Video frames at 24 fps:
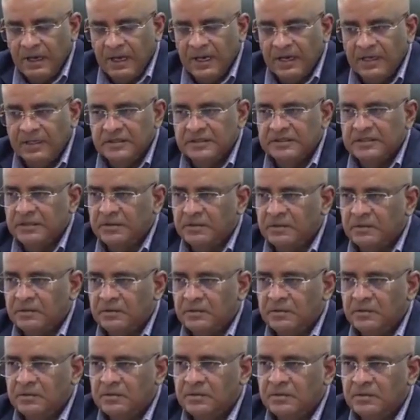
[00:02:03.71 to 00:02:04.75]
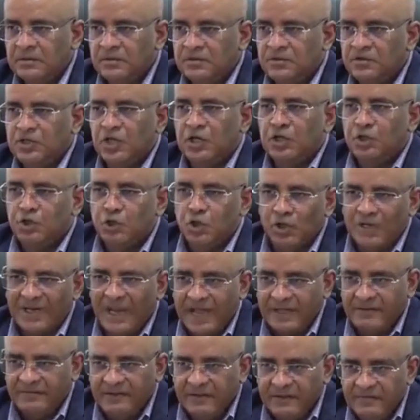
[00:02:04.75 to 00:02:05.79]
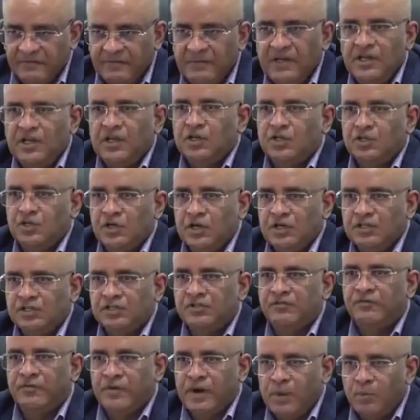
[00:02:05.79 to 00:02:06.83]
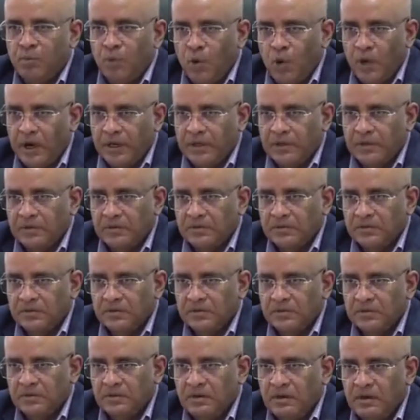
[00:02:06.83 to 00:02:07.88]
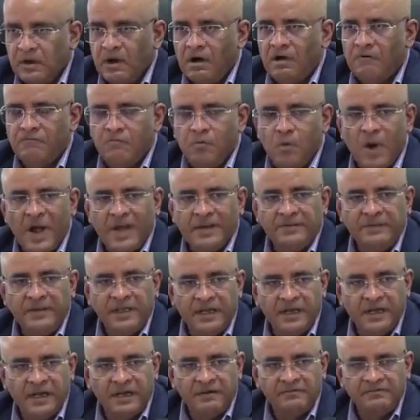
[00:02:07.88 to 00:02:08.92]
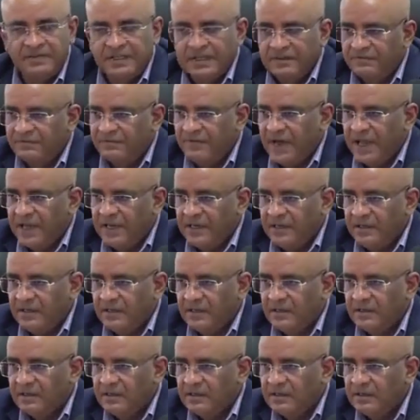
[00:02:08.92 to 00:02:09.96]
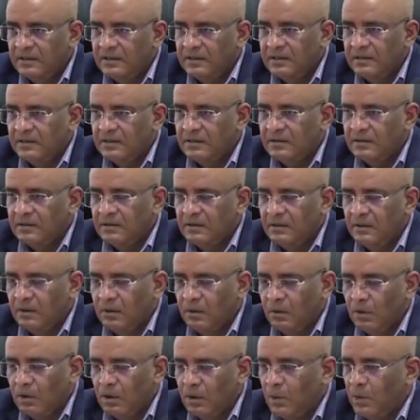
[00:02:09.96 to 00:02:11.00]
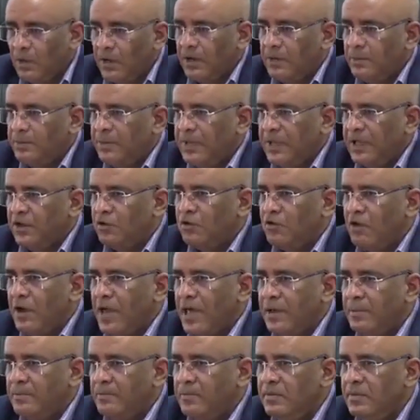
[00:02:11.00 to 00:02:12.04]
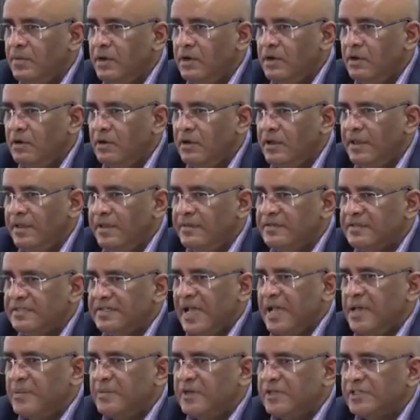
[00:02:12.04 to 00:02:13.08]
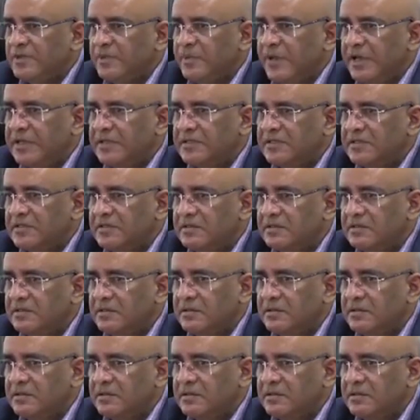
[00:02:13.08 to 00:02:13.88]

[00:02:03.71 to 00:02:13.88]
into the United Nations framework of what they have defined would be crime in cyberspace.